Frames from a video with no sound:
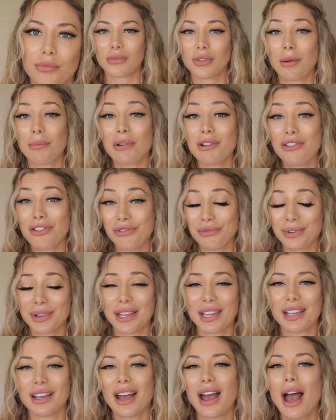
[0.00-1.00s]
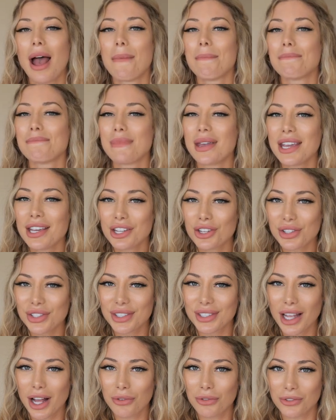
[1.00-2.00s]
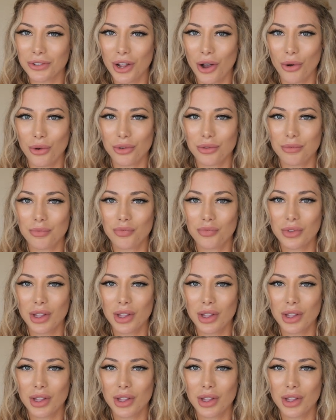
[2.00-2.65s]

Number three, make yourself known.